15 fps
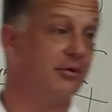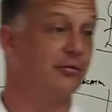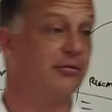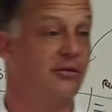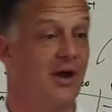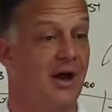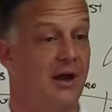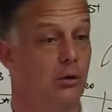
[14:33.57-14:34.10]
and
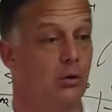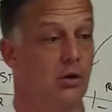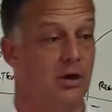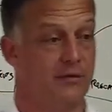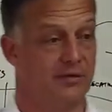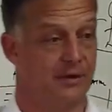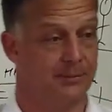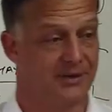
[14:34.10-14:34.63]
fly all
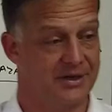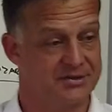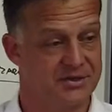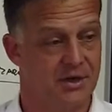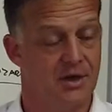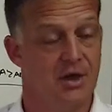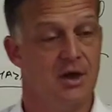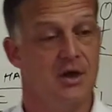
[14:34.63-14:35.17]
over the place.
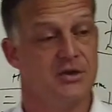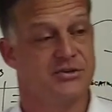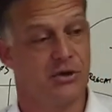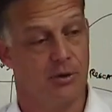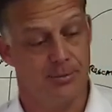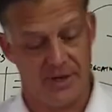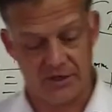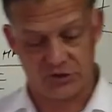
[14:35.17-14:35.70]

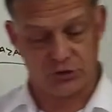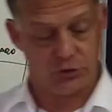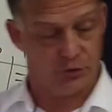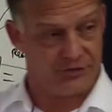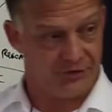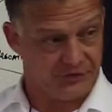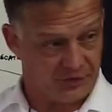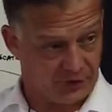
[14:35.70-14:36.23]
So make sure
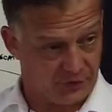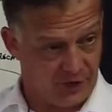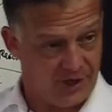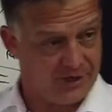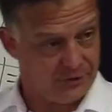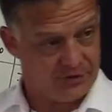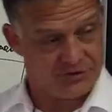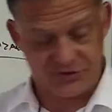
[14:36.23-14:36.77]
that the
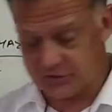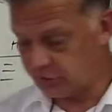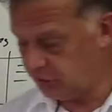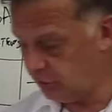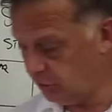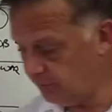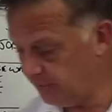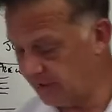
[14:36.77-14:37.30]
grinder is
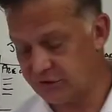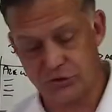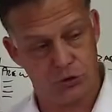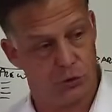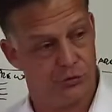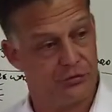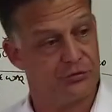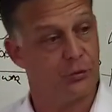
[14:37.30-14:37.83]
secure, make sure
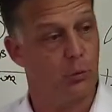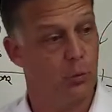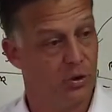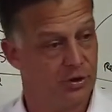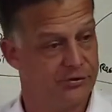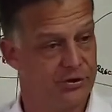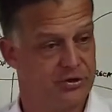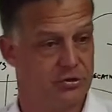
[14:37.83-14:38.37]
that the
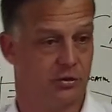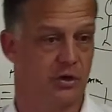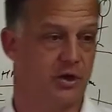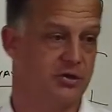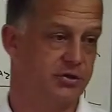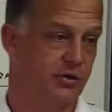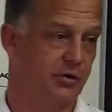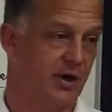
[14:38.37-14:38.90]
work that you're going
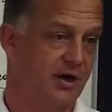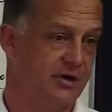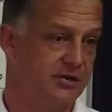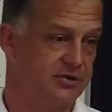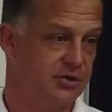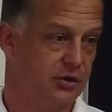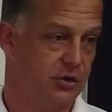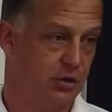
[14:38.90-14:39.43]
to grind is
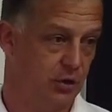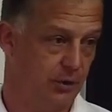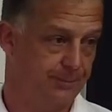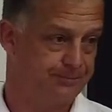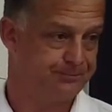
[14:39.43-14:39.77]
secure.